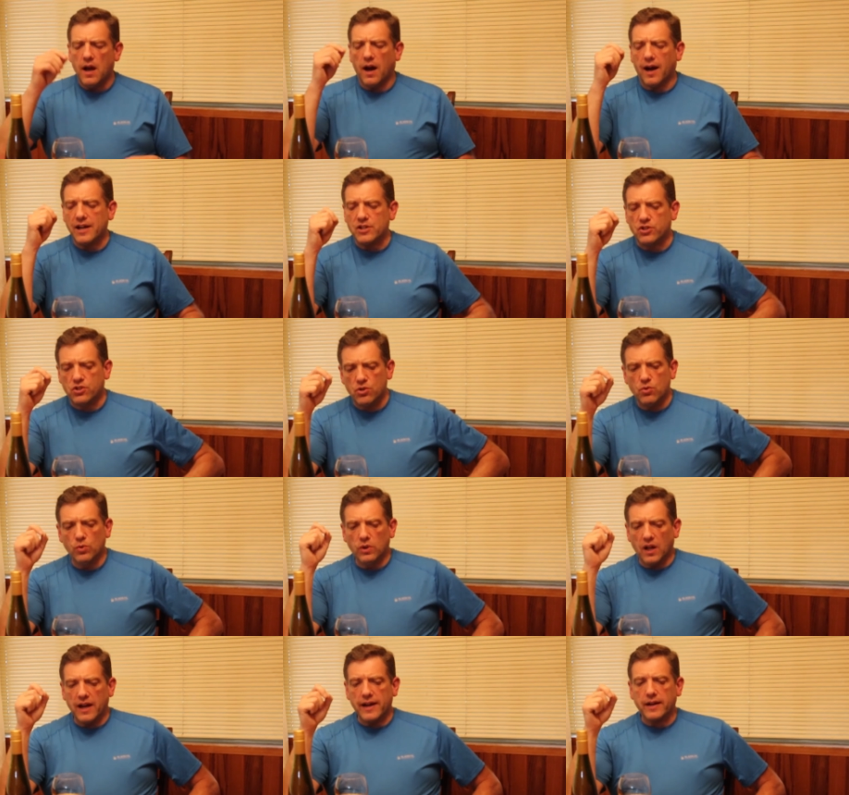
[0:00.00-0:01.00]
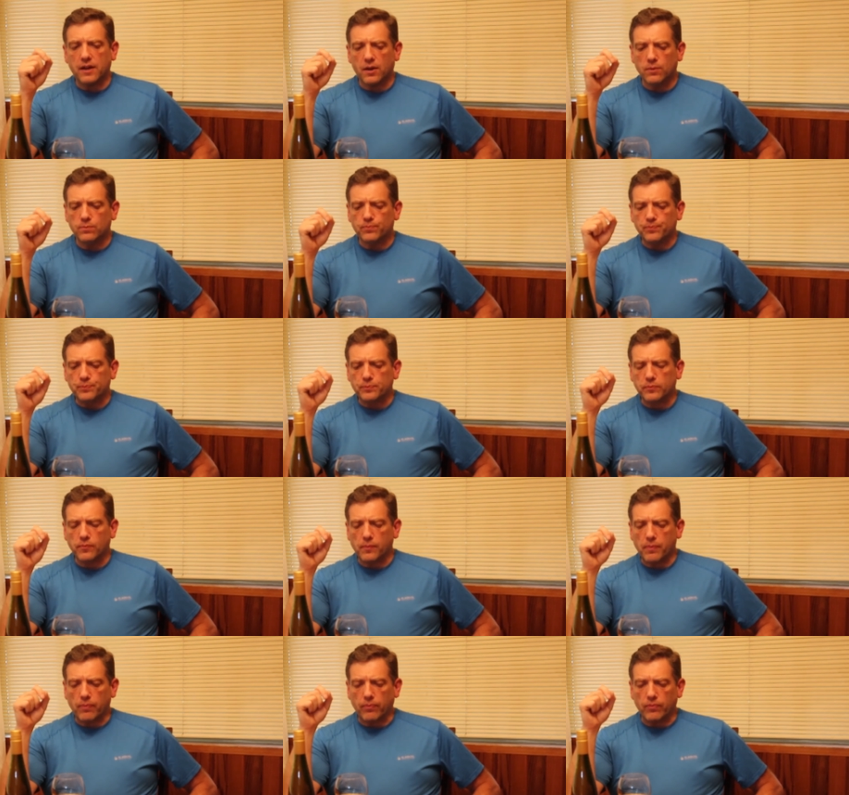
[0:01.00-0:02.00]
I do like
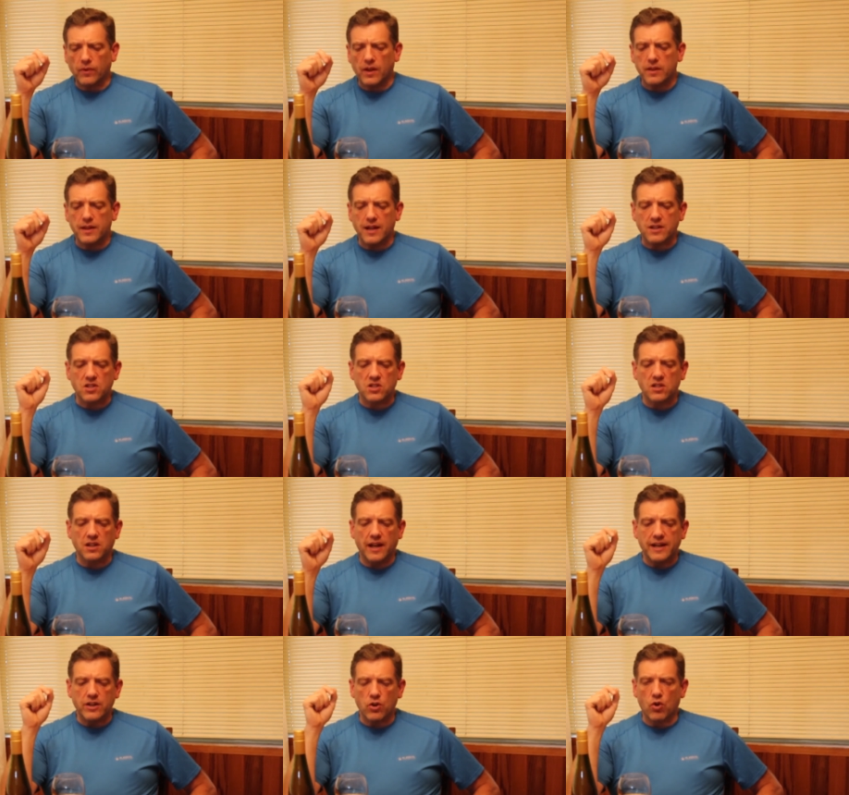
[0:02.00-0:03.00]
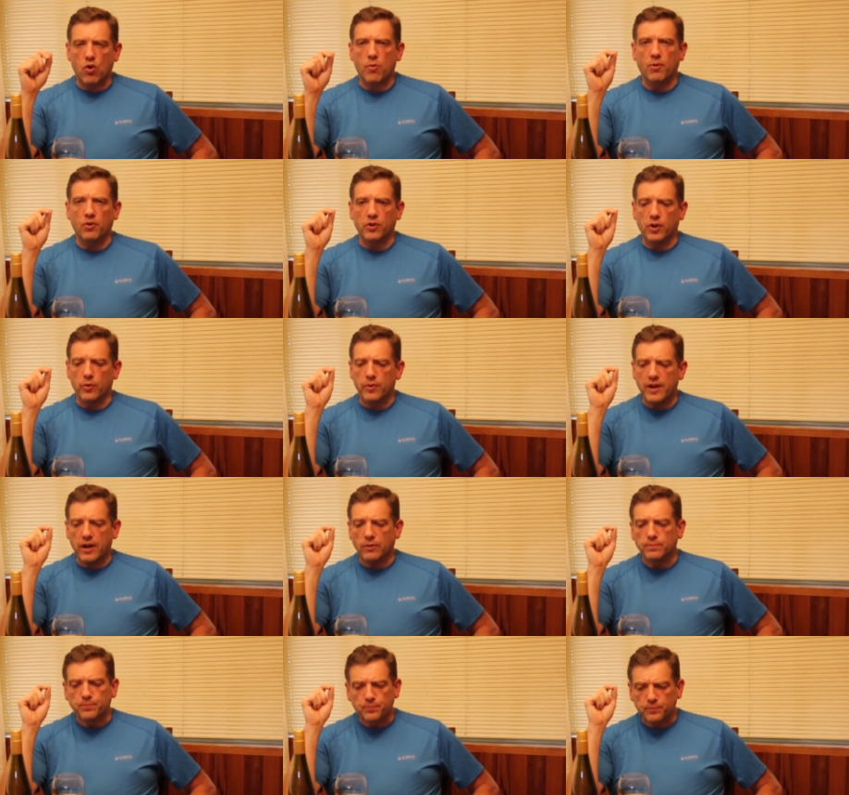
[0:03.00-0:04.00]
that slight herbal note.
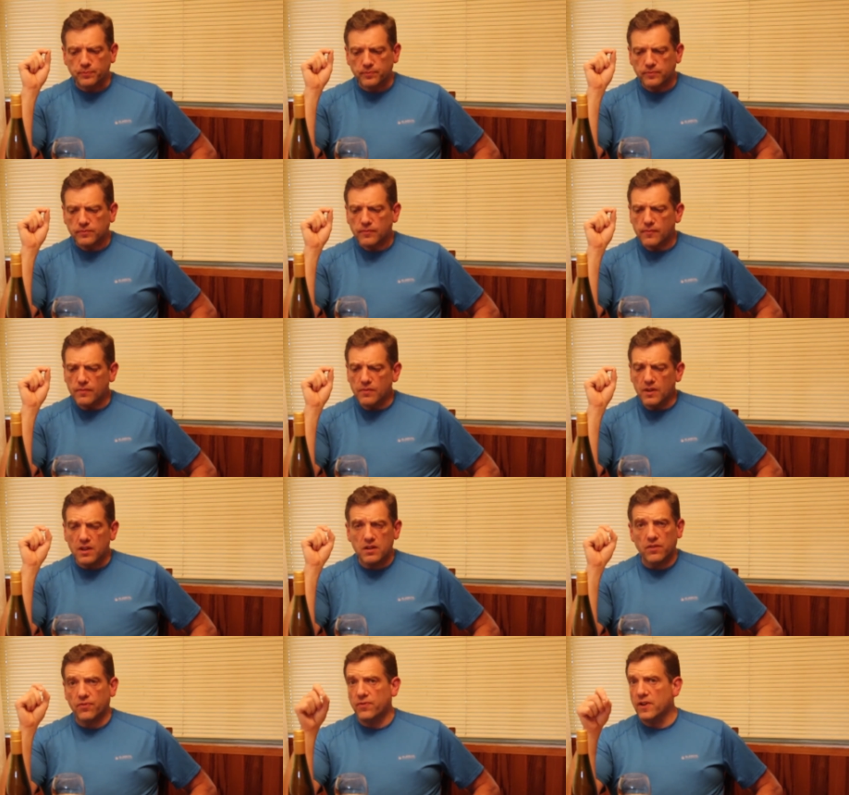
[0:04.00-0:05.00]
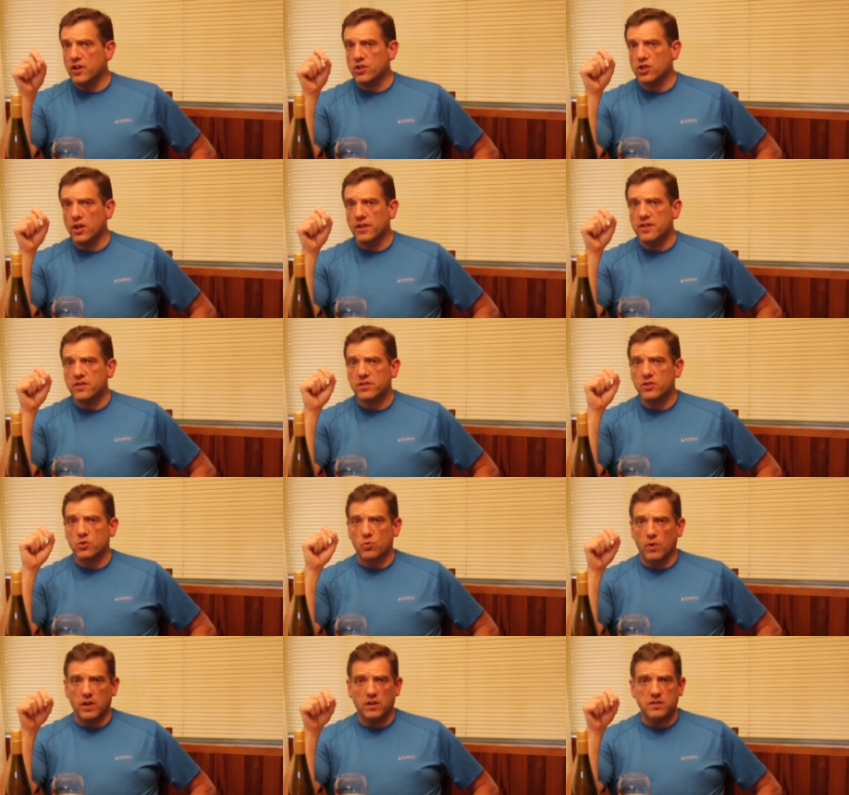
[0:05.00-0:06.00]
Now, the finish on this is
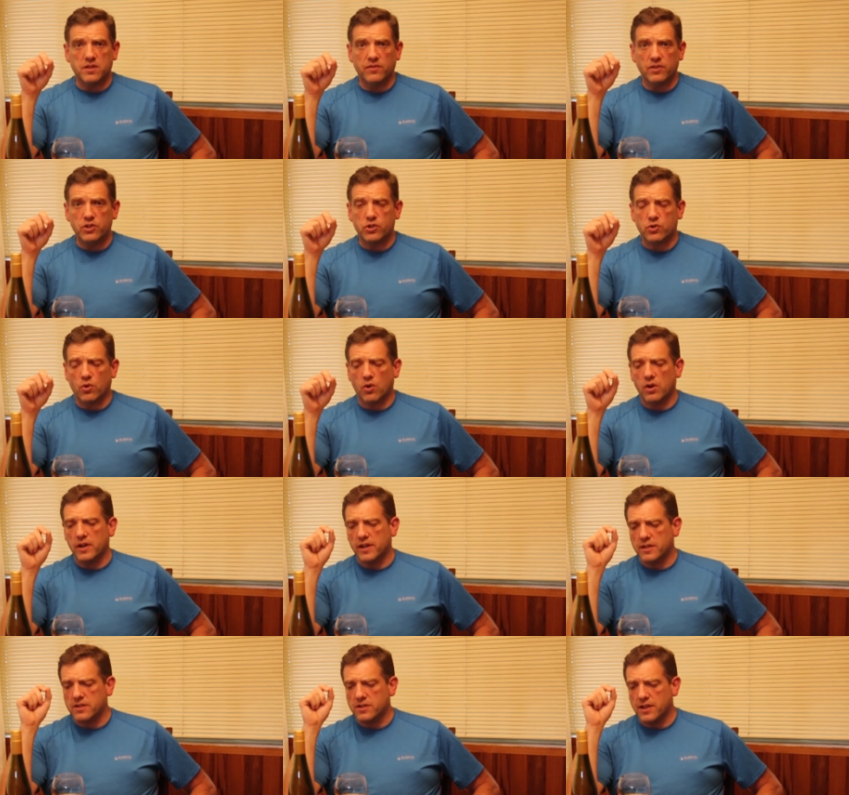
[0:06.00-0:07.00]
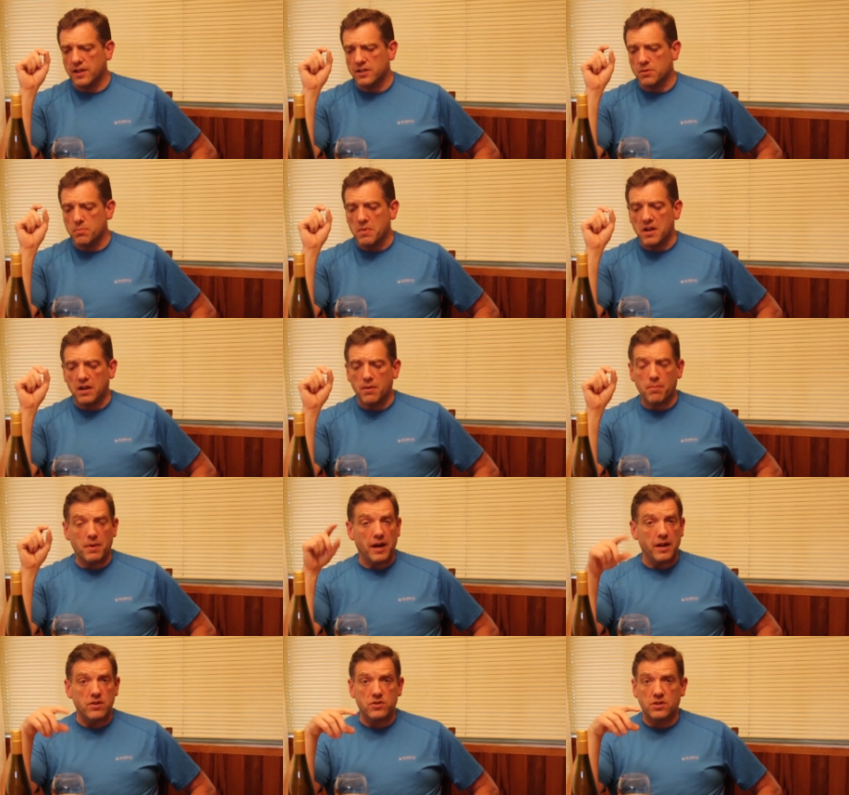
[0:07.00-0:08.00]
relatively short. I'd say it's medium
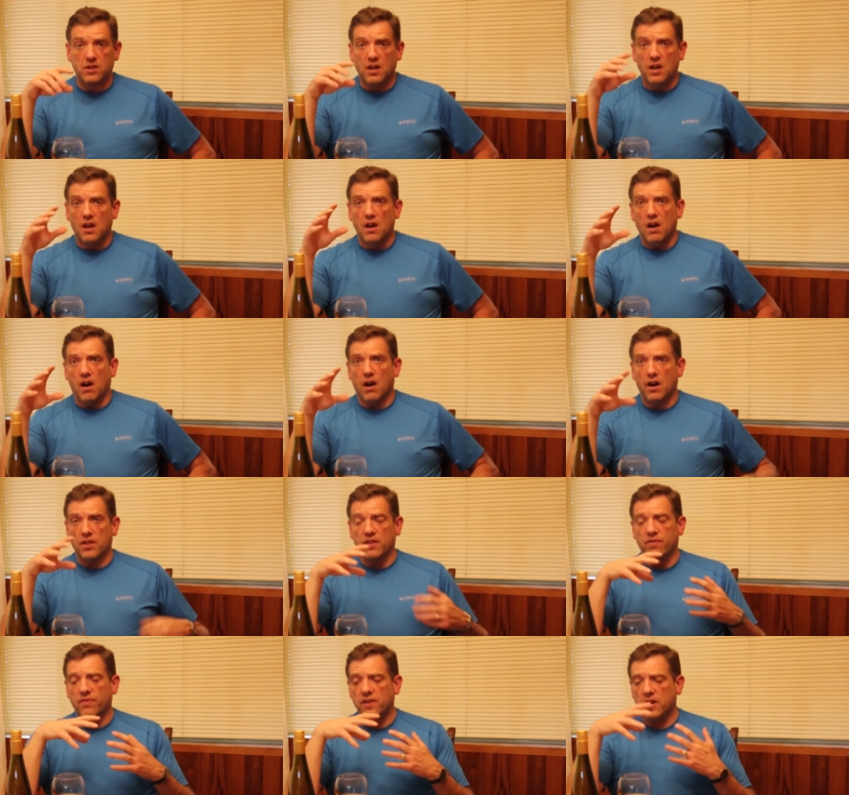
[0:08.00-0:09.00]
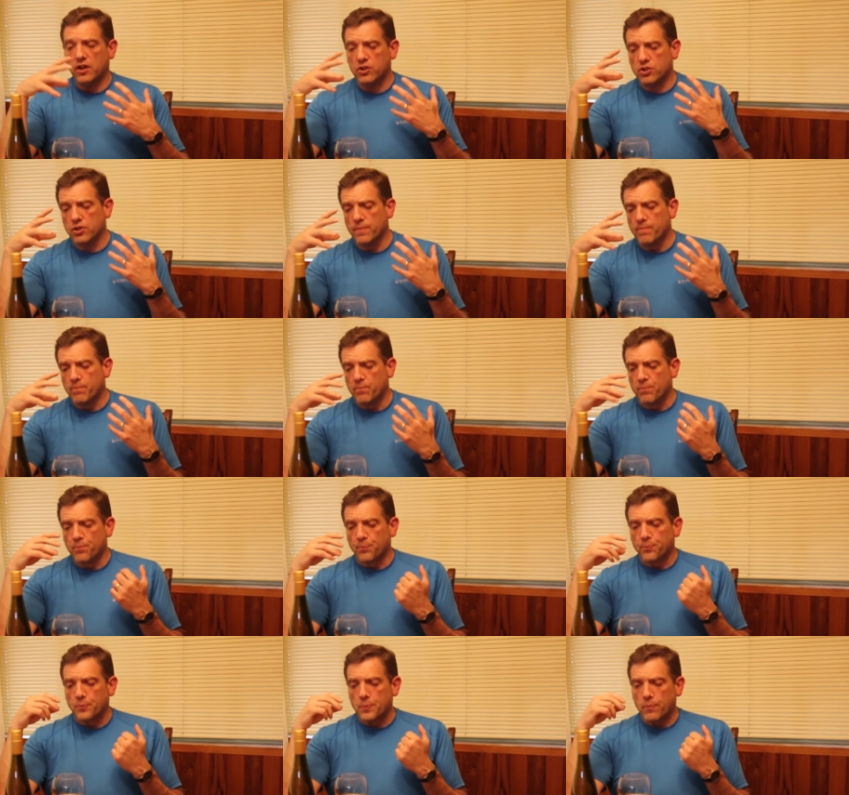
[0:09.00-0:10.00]
minus on the finish.
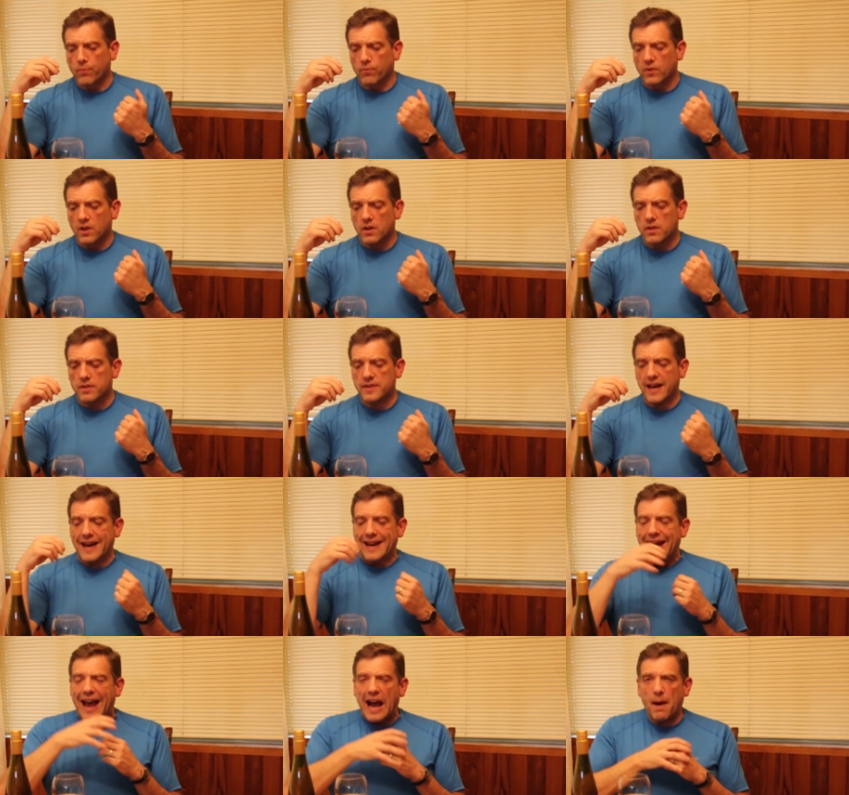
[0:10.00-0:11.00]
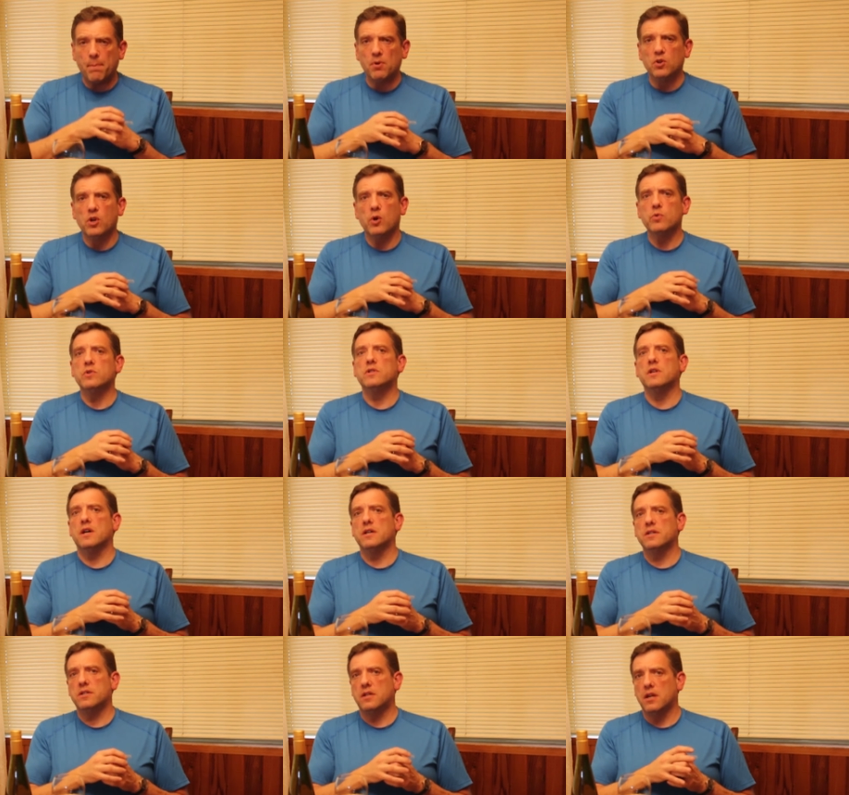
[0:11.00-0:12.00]
That apple note
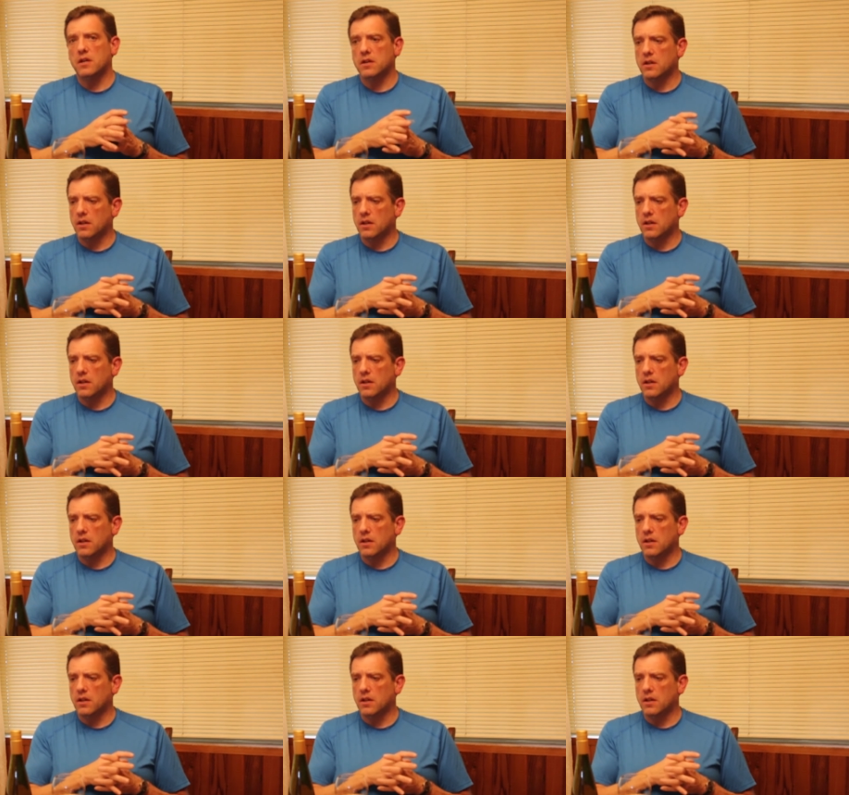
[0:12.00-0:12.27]
does